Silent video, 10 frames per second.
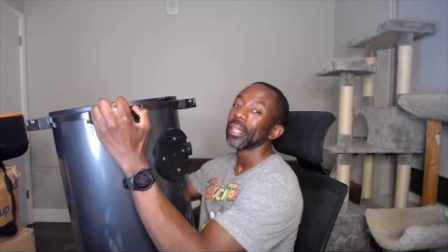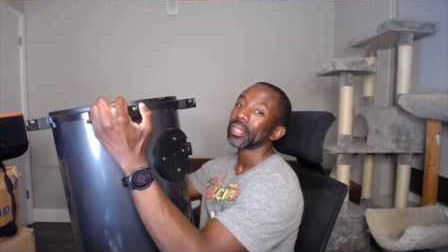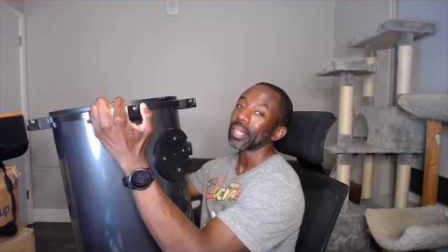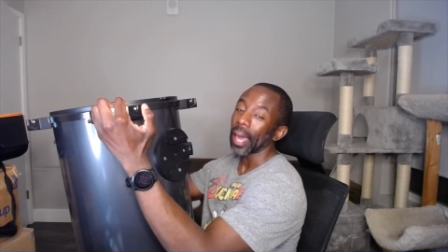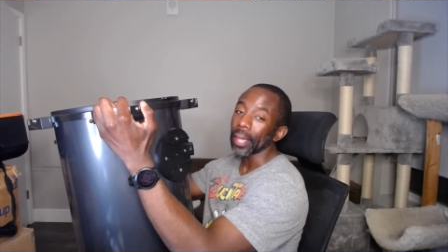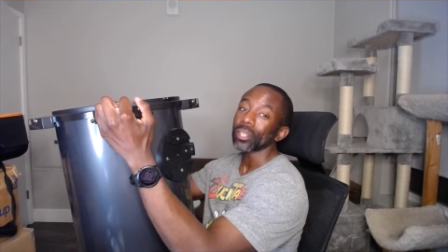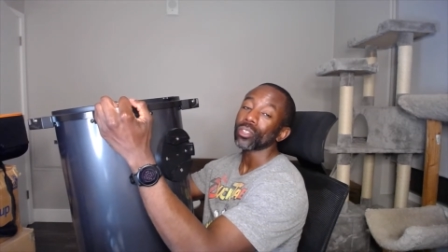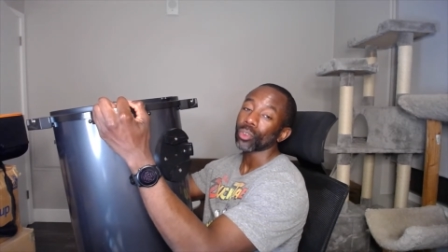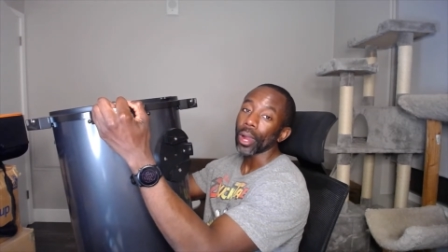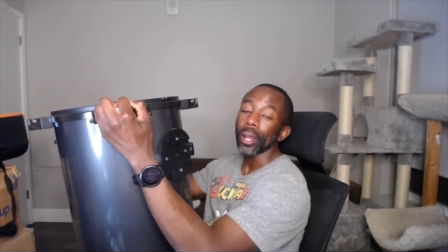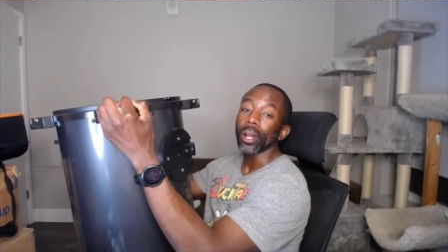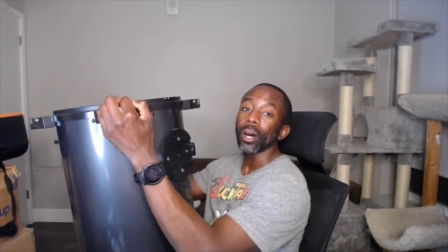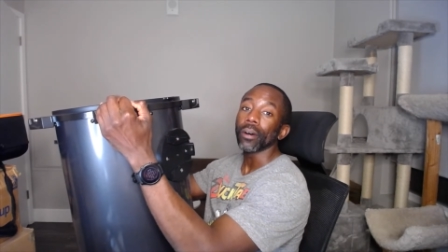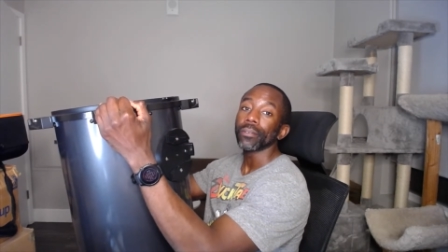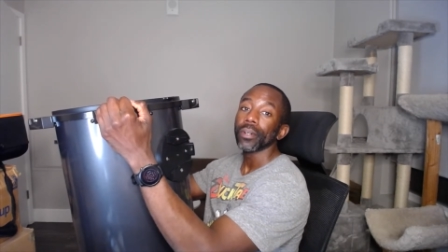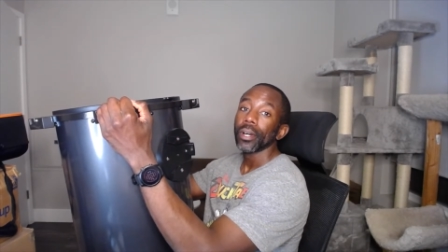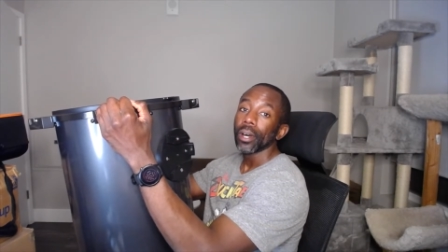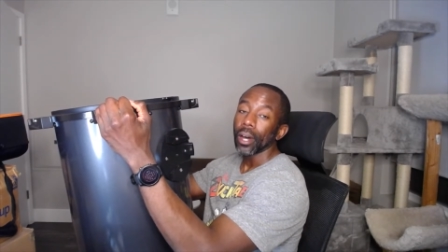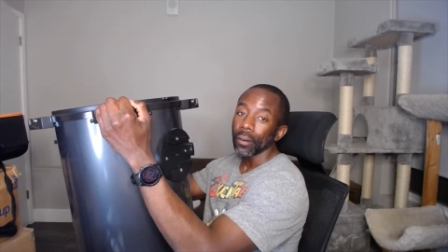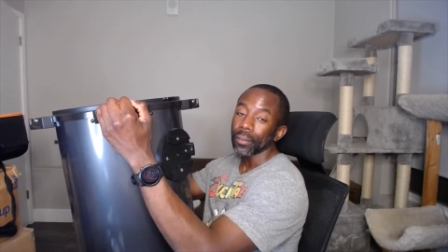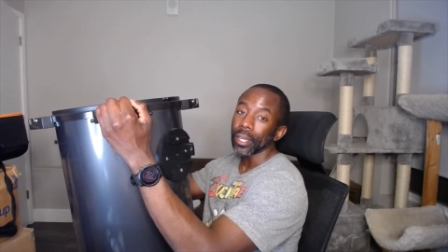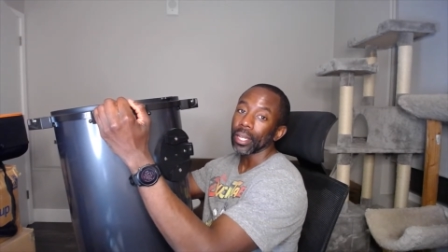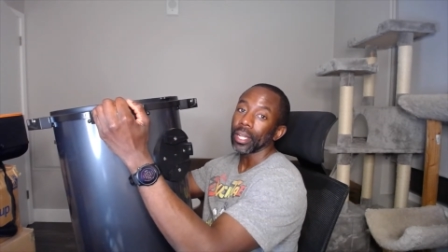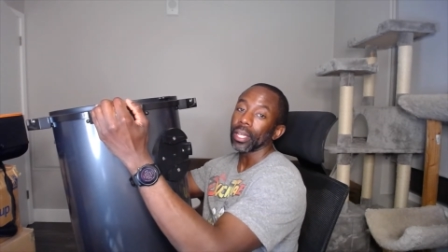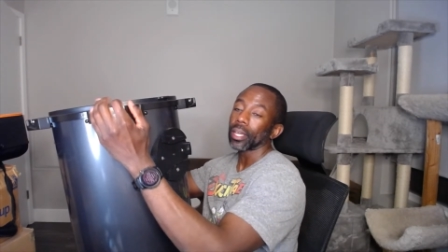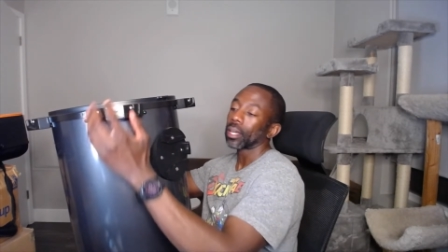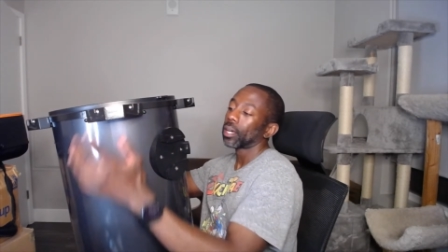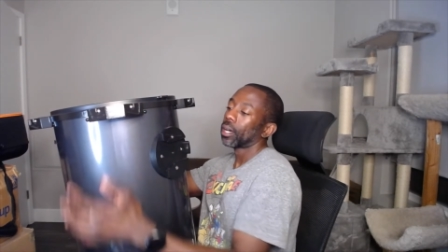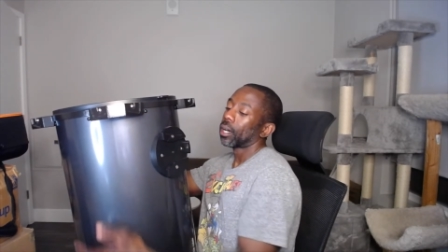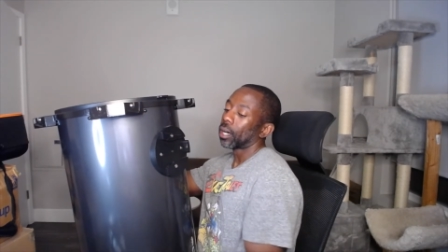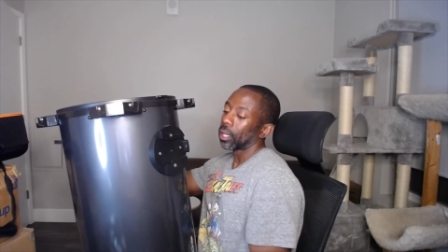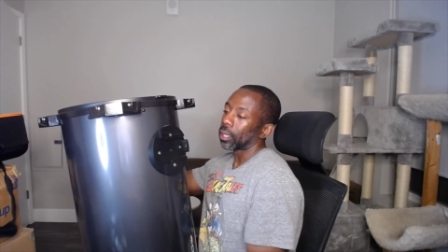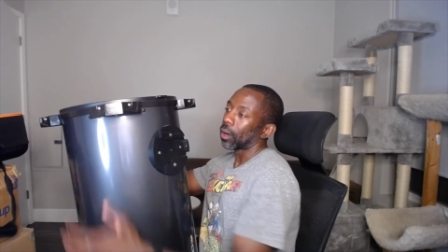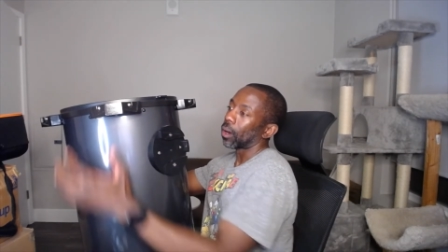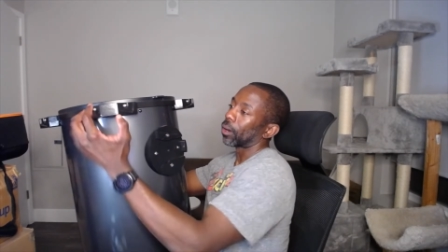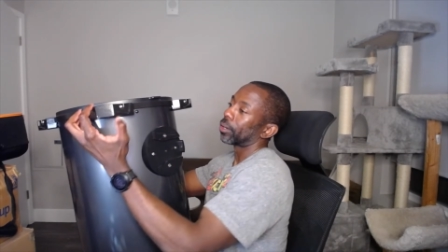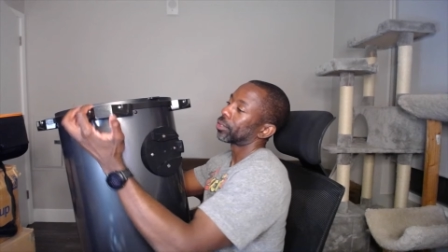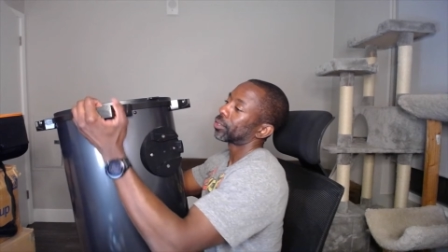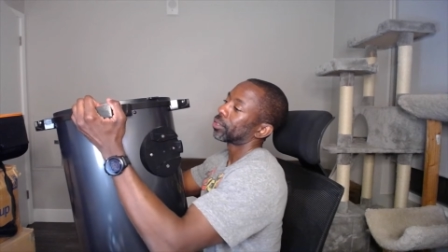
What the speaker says: That's the trade-off of getting a large